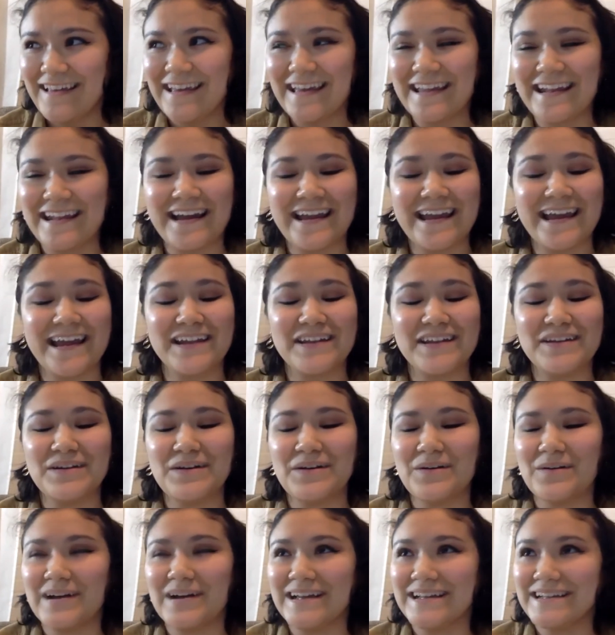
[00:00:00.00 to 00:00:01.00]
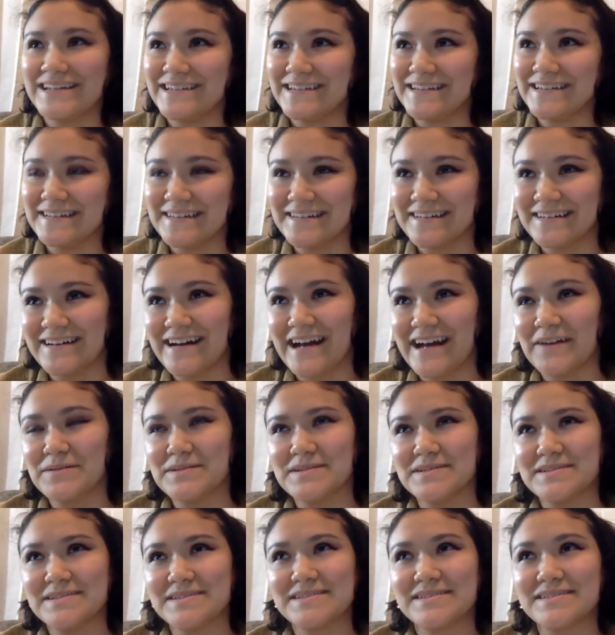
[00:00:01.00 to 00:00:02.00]
And I had no idea. I
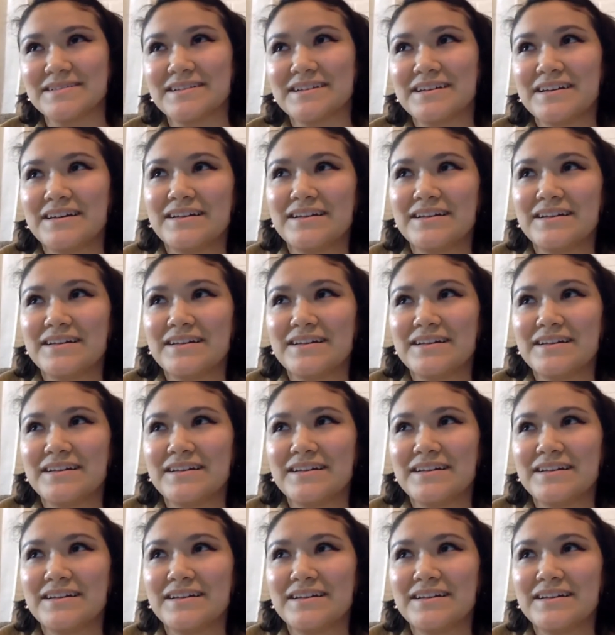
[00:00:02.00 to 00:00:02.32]
was